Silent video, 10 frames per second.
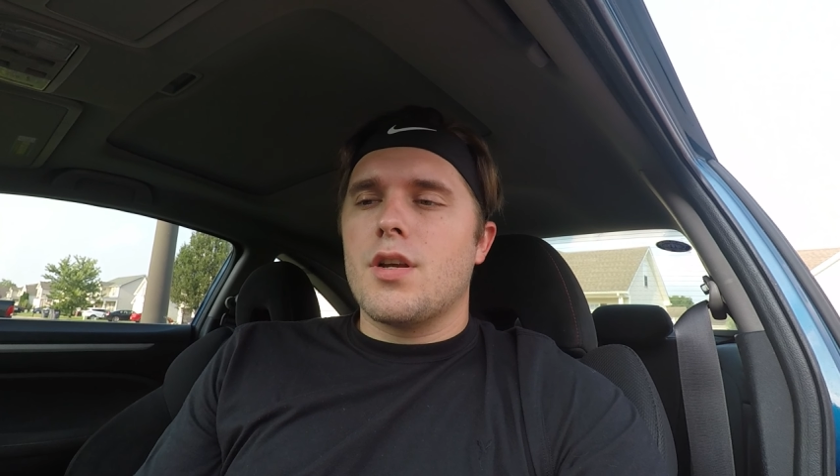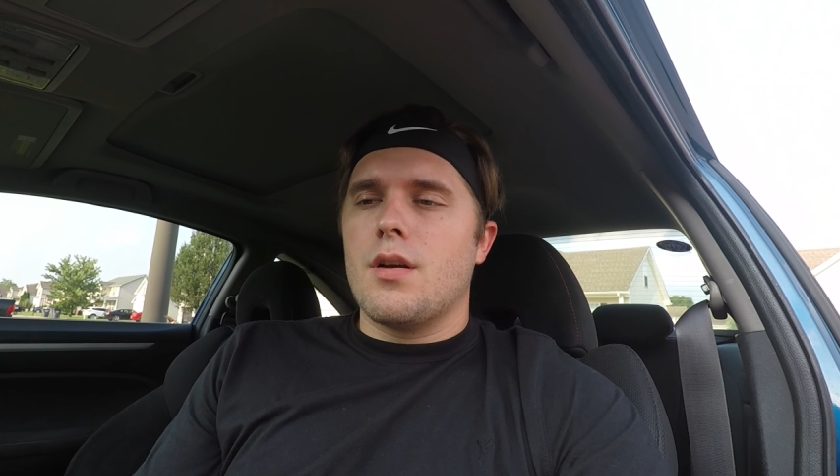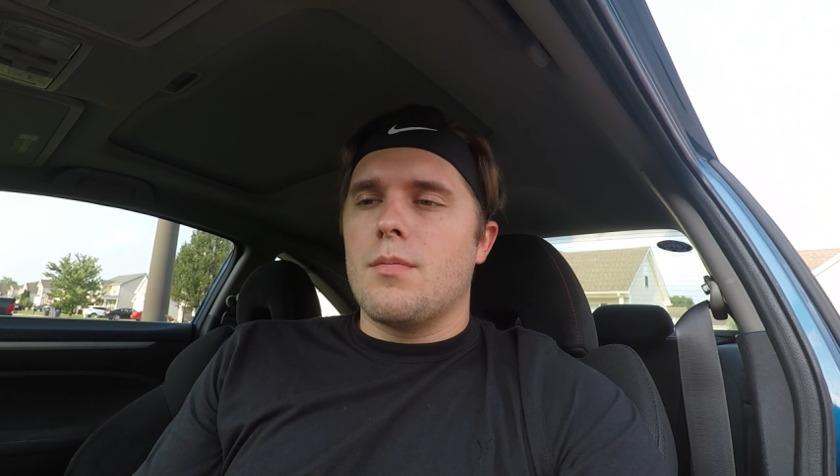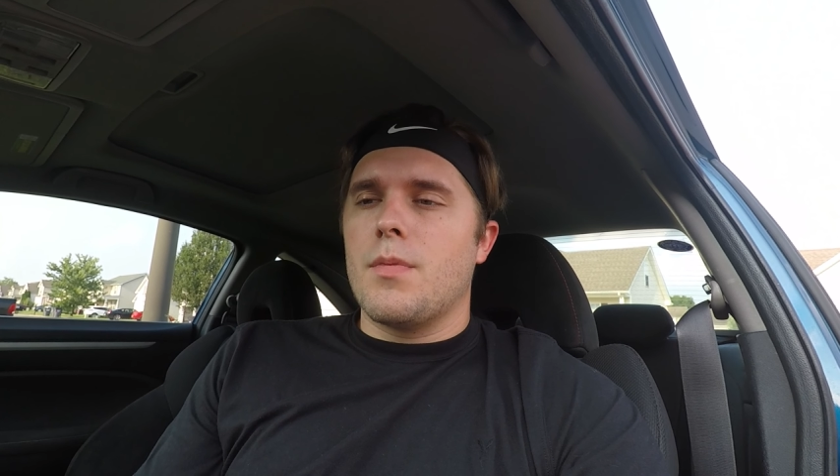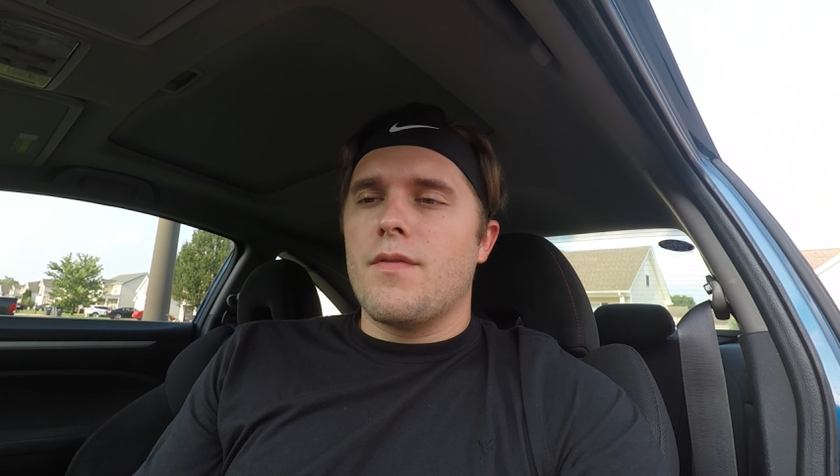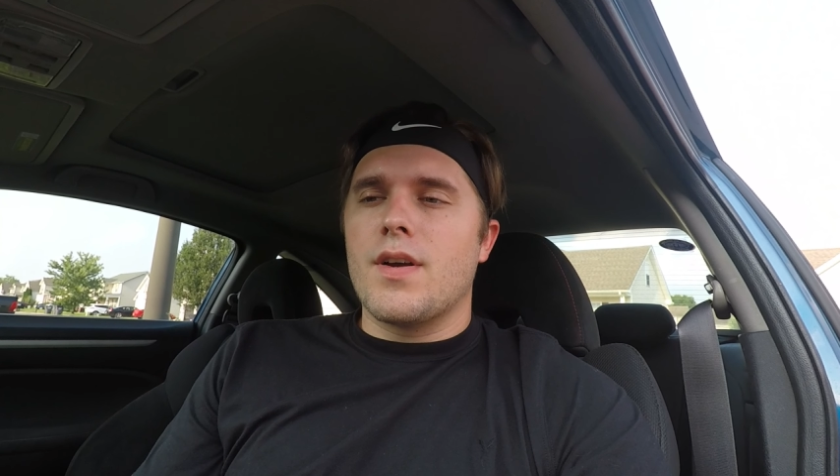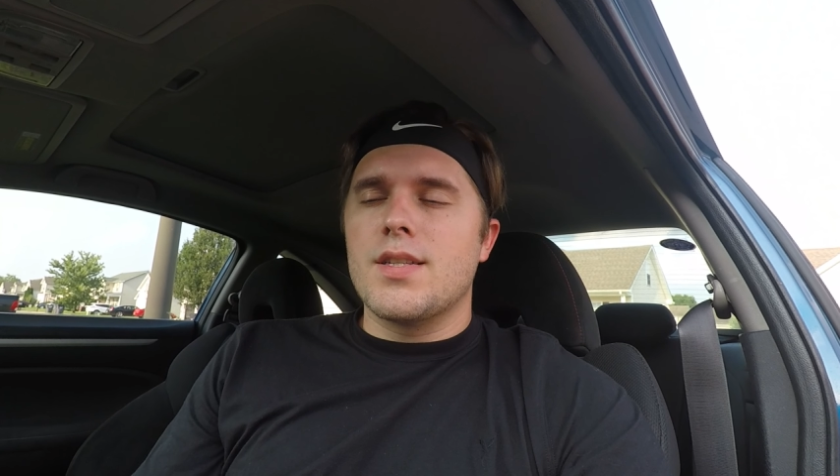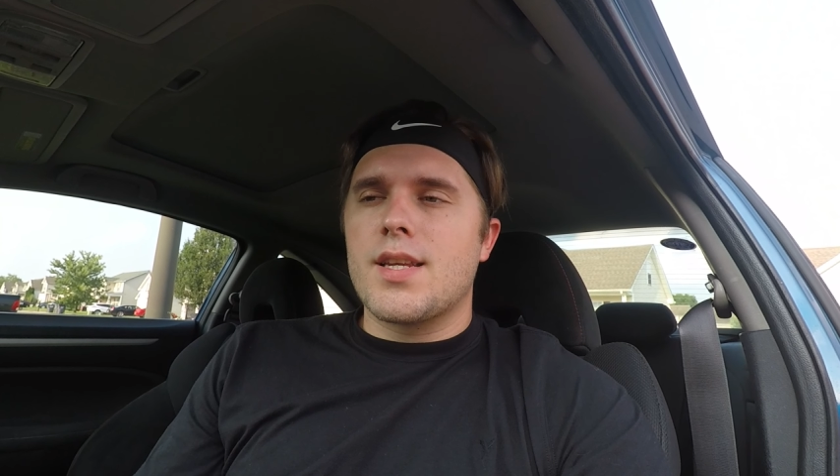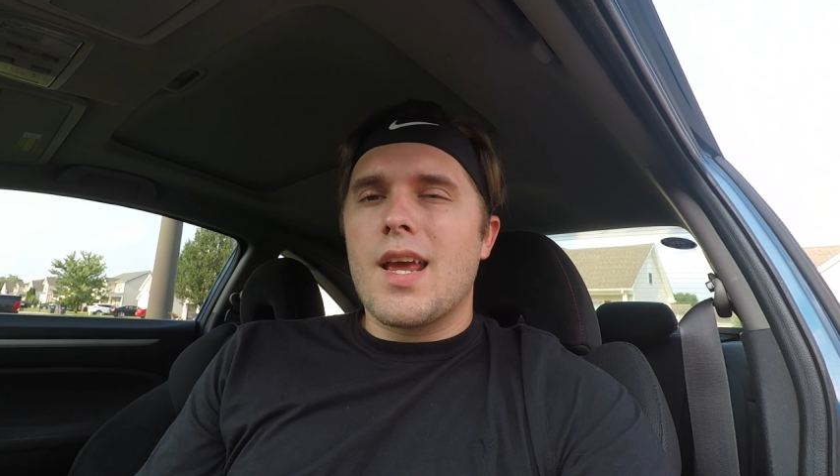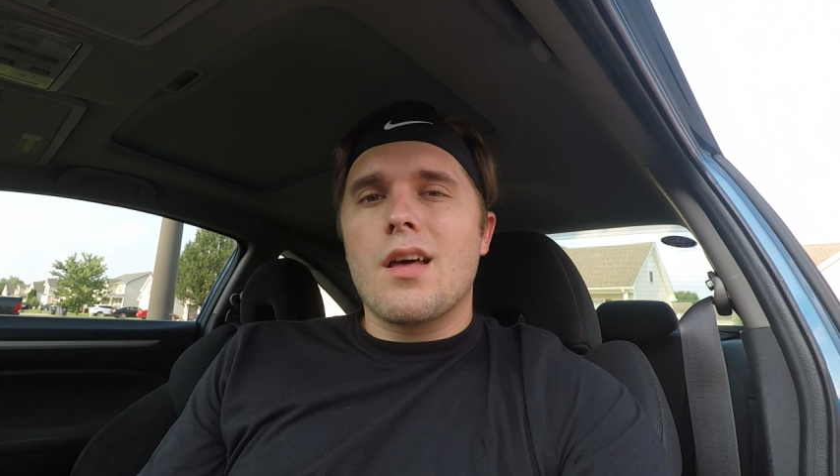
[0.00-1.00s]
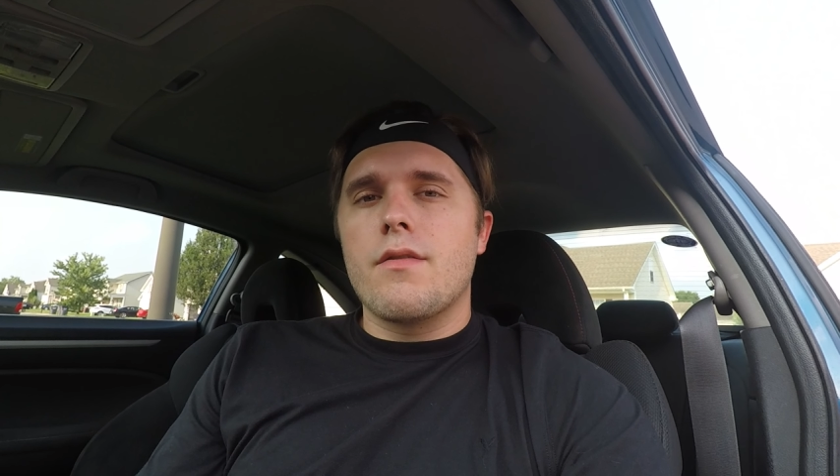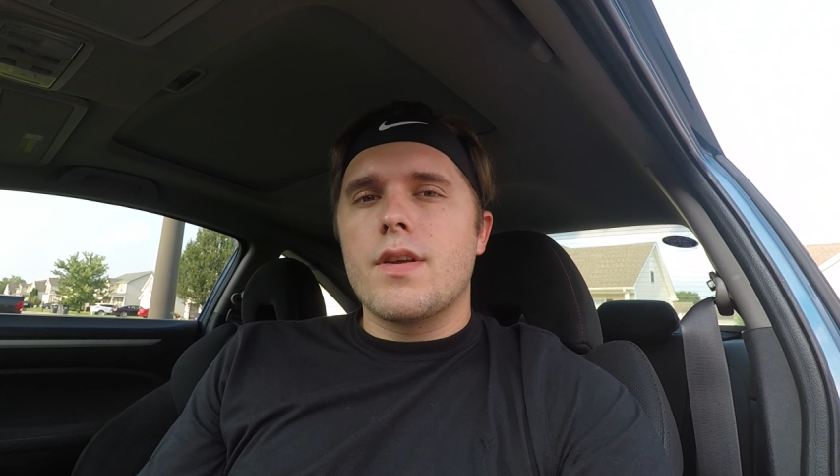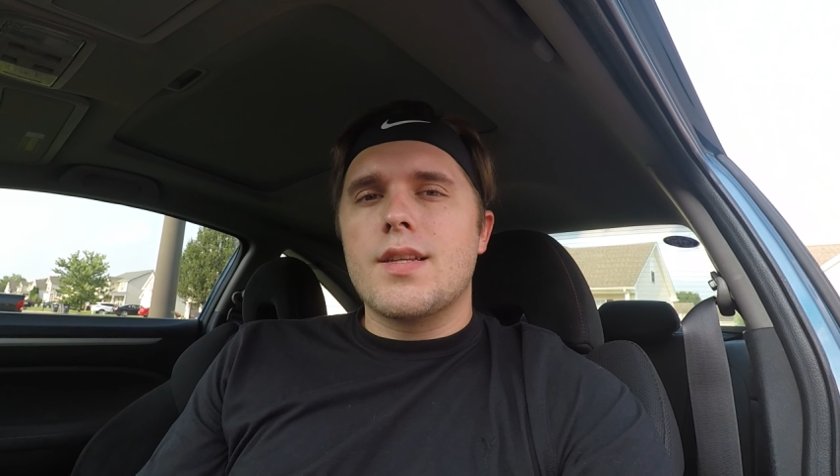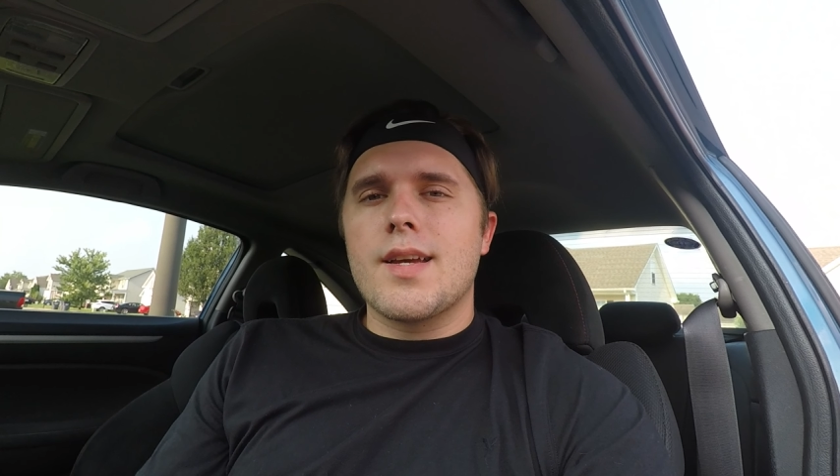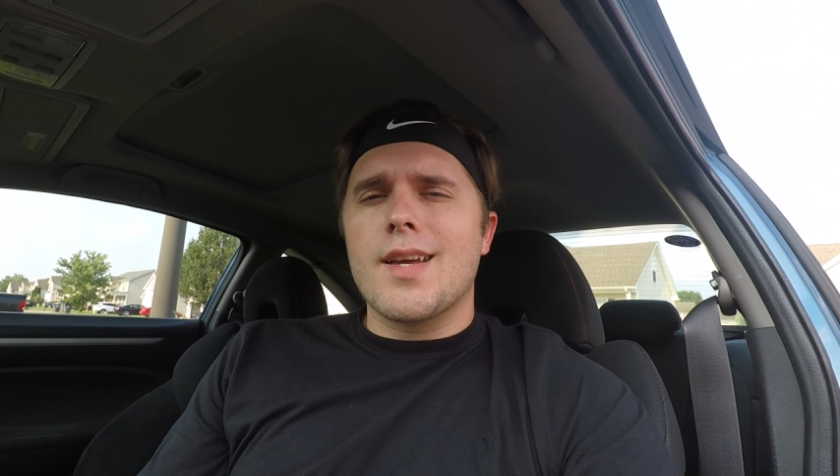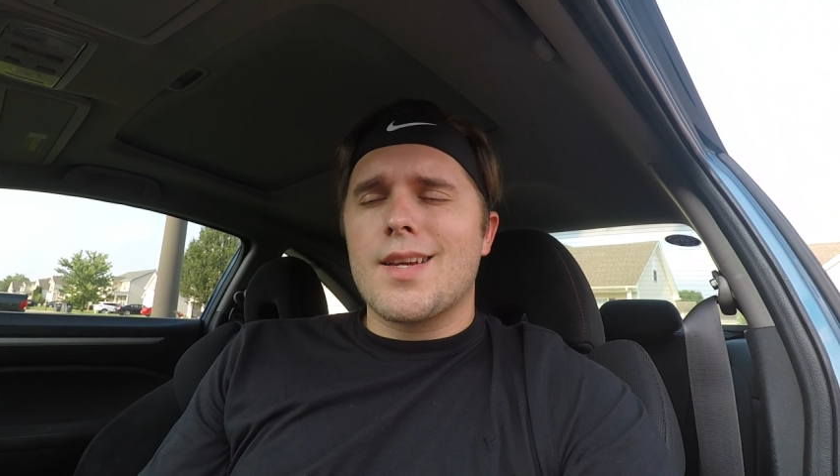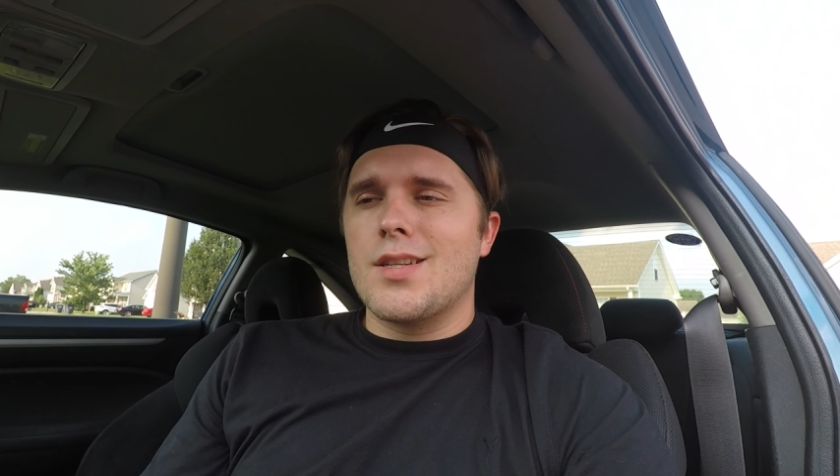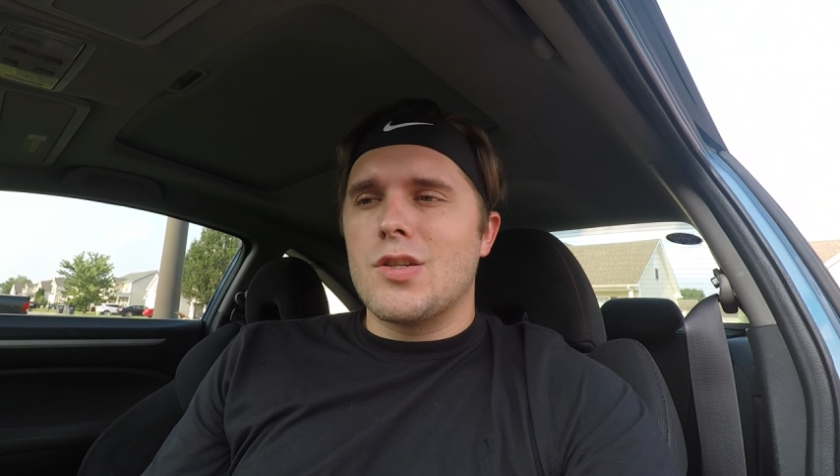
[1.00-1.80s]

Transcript: If I stay out of VTEC and